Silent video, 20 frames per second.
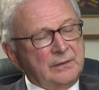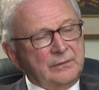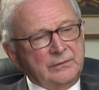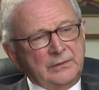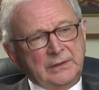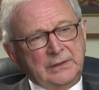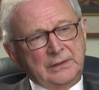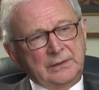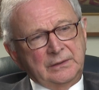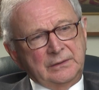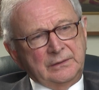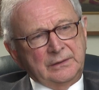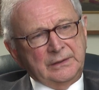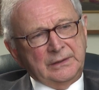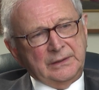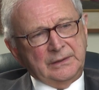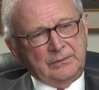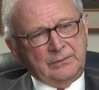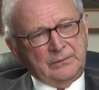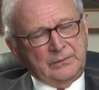of
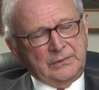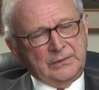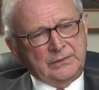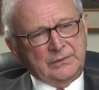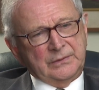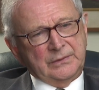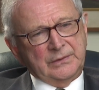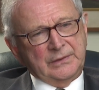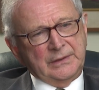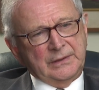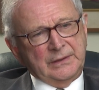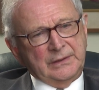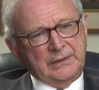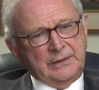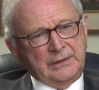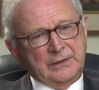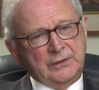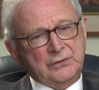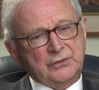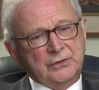the
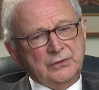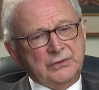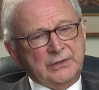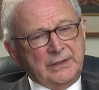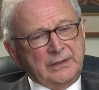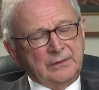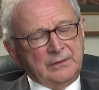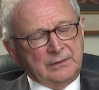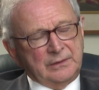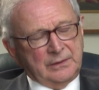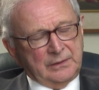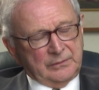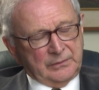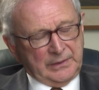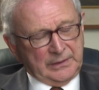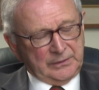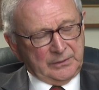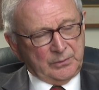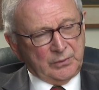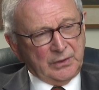issues
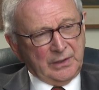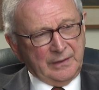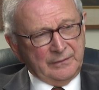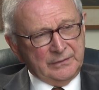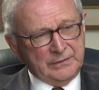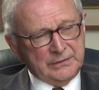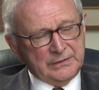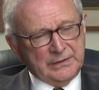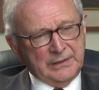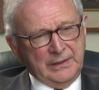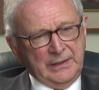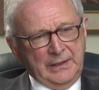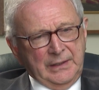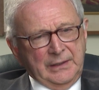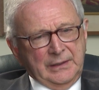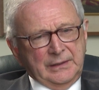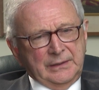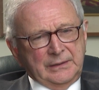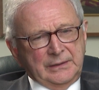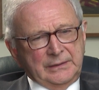around the province,
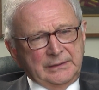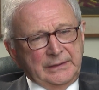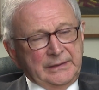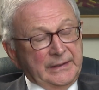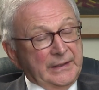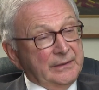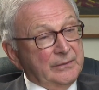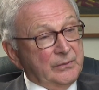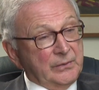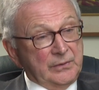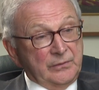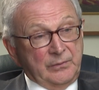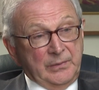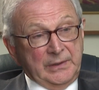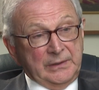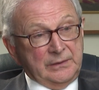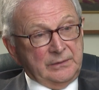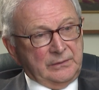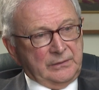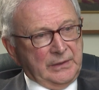yeah, we've
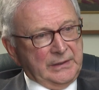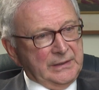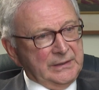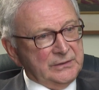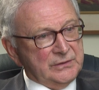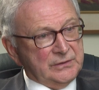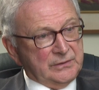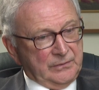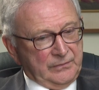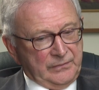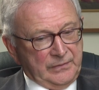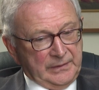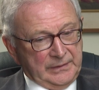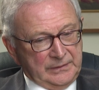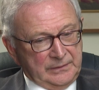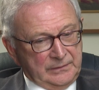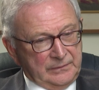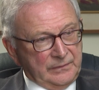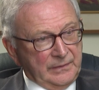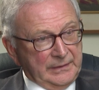made gains to
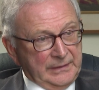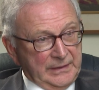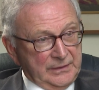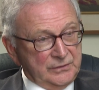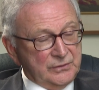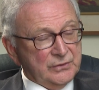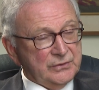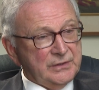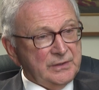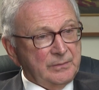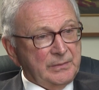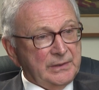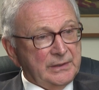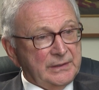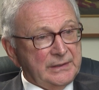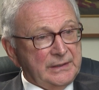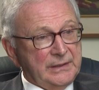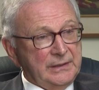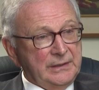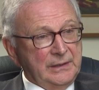find financial
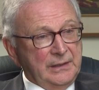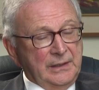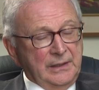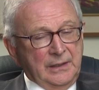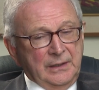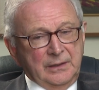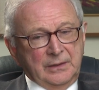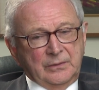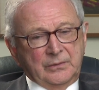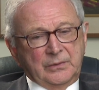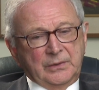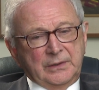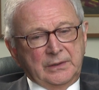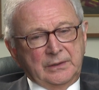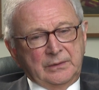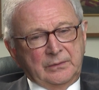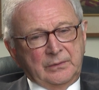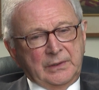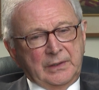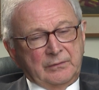stability.
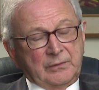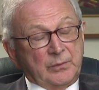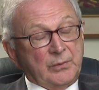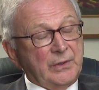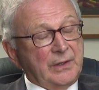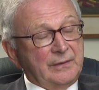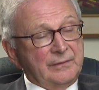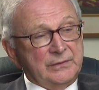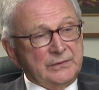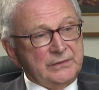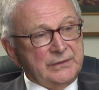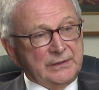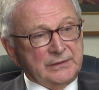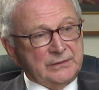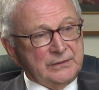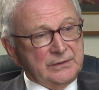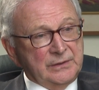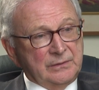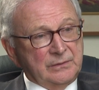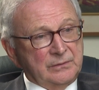We have a province
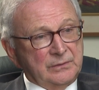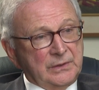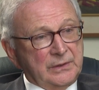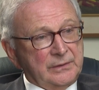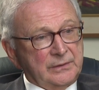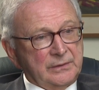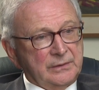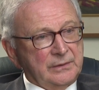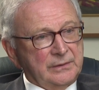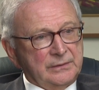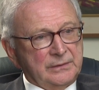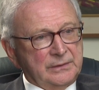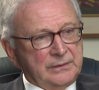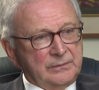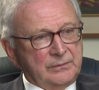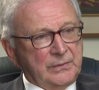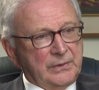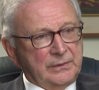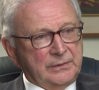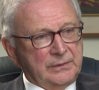that's no longer on
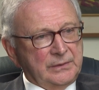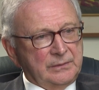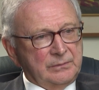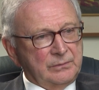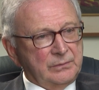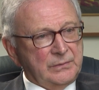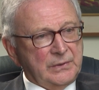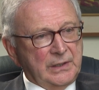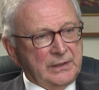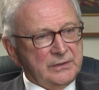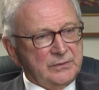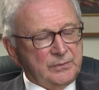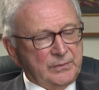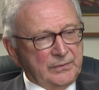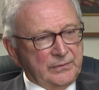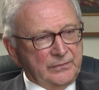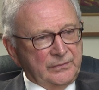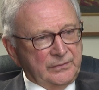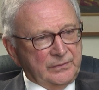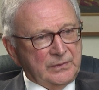the cusp
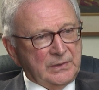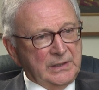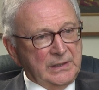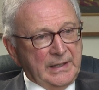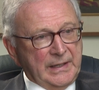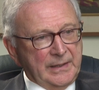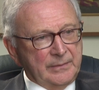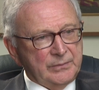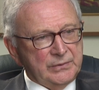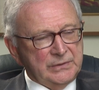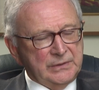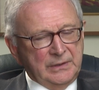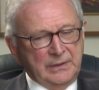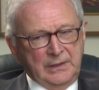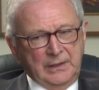of collapse.